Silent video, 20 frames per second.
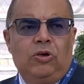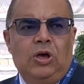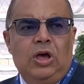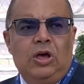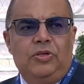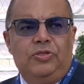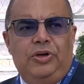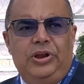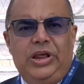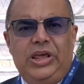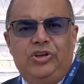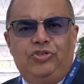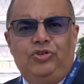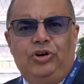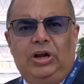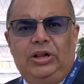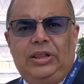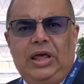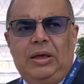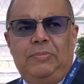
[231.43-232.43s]
the regional
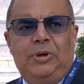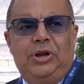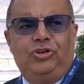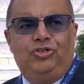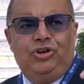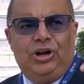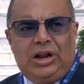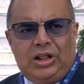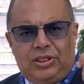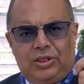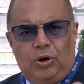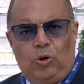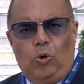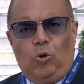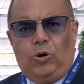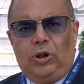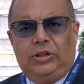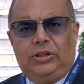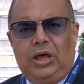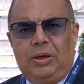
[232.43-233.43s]
dimension and the local
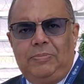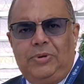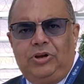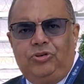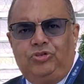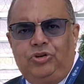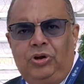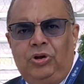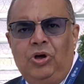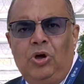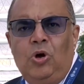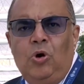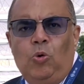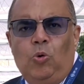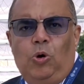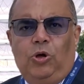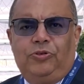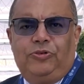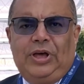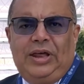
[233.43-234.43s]
dimension
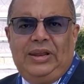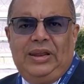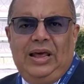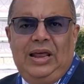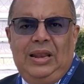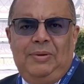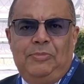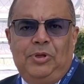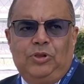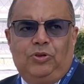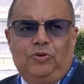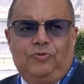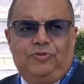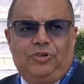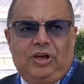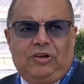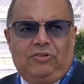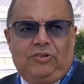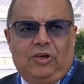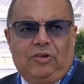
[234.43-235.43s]
was an element of
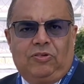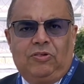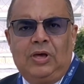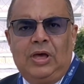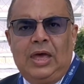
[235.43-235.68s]
success.